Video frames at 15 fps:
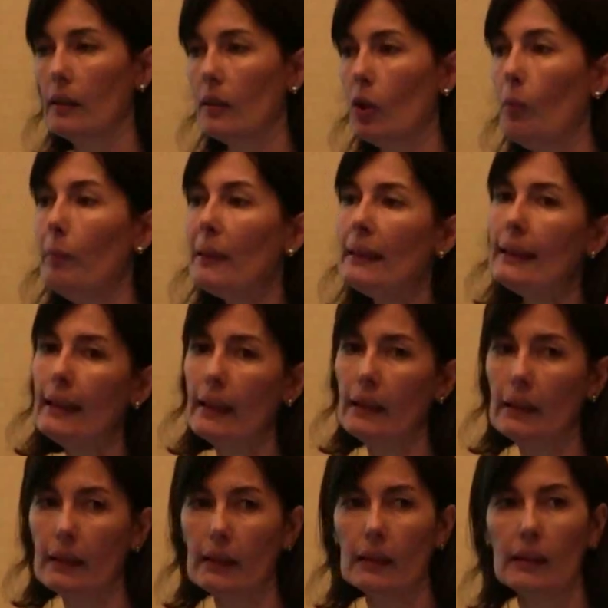
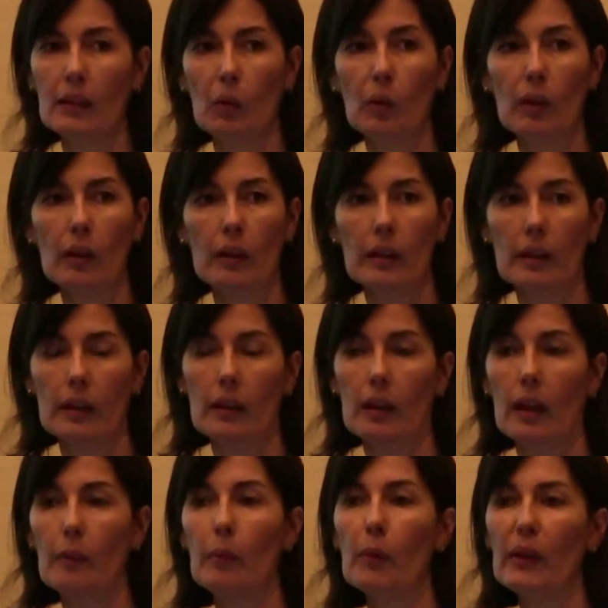compensate the
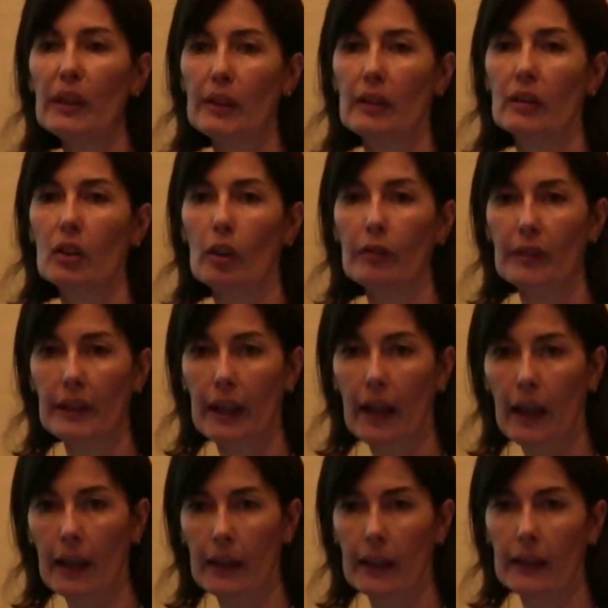aberrations of the
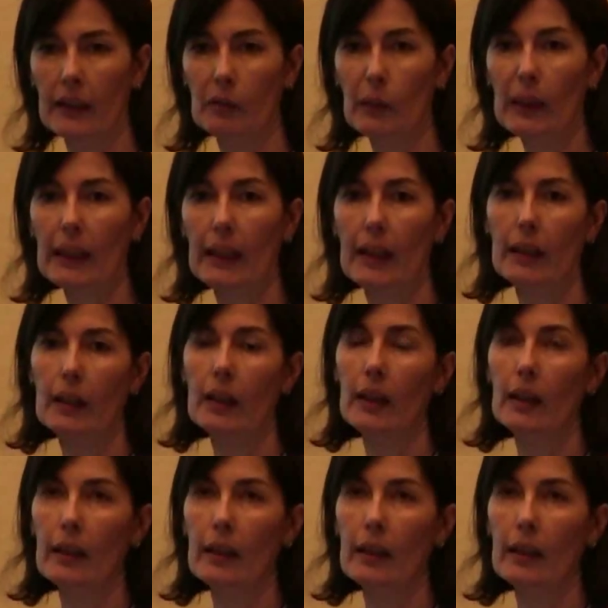eye, and we can